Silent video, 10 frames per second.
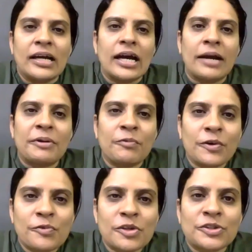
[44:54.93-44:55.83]
I mean,
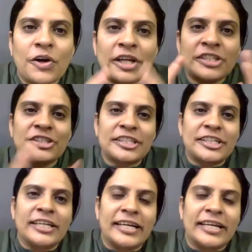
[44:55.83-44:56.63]
what was your journey like?